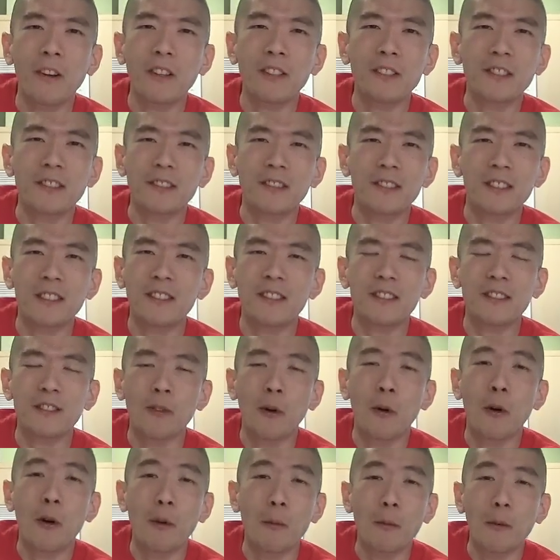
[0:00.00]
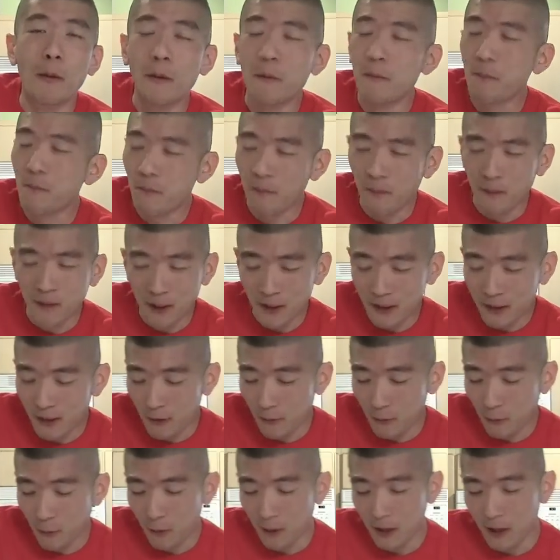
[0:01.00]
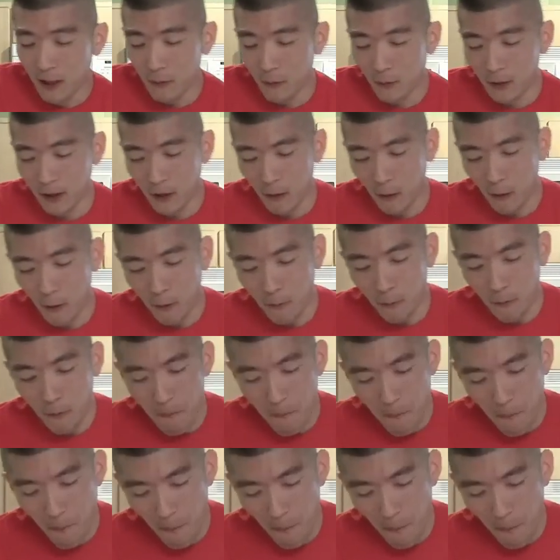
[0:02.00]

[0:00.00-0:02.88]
this is horrible. This is really, really horrible.